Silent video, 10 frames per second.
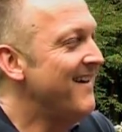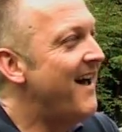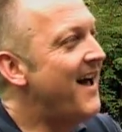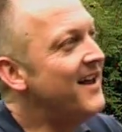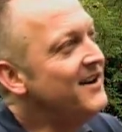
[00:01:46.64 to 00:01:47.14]

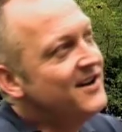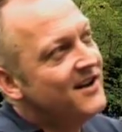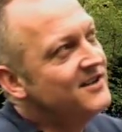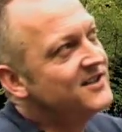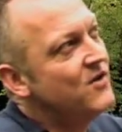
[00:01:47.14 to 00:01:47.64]
And
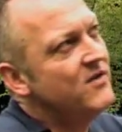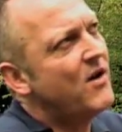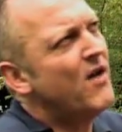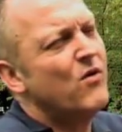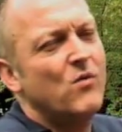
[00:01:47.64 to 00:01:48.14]
I
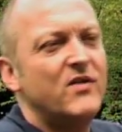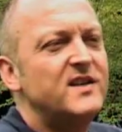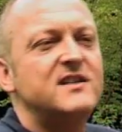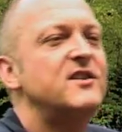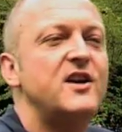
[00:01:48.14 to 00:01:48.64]
thought, well,
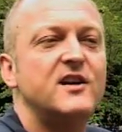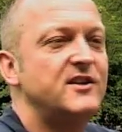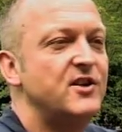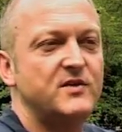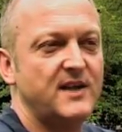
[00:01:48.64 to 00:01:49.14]
this is the year
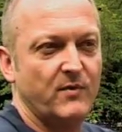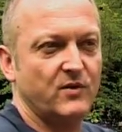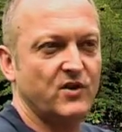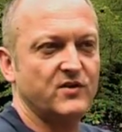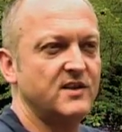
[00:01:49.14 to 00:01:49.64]
to do
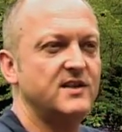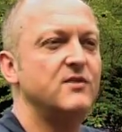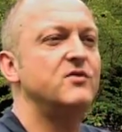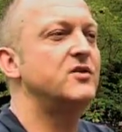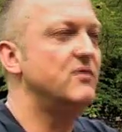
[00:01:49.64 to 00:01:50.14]
Samuel Johnson,
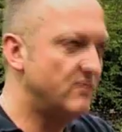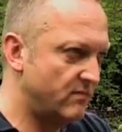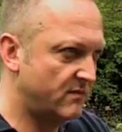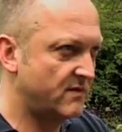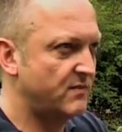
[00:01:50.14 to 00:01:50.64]
to
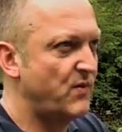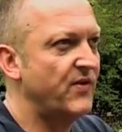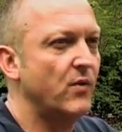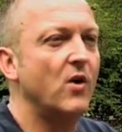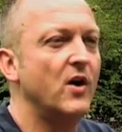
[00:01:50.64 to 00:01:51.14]

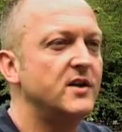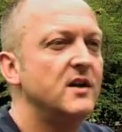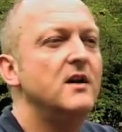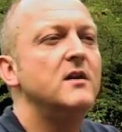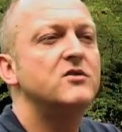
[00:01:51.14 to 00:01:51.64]
spread the word,
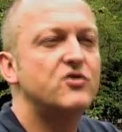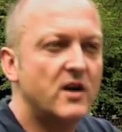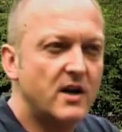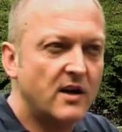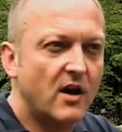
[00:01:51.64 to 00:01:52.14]

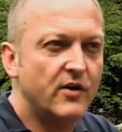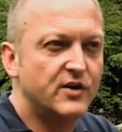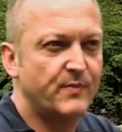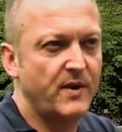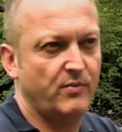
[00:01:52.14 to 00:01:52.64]
try and
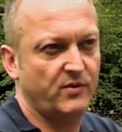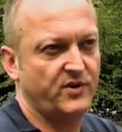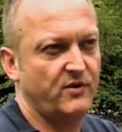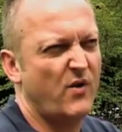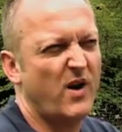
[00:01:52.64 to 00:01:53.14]
encourage people
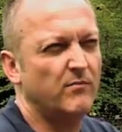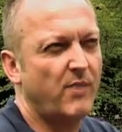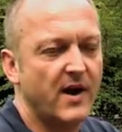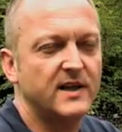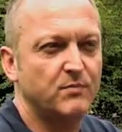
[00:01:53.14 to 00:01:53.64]
to go out and
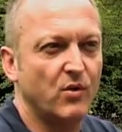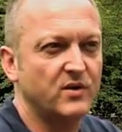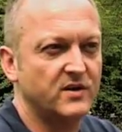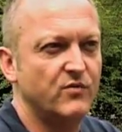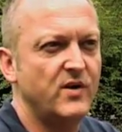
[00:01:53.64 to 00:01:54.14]
buy his books and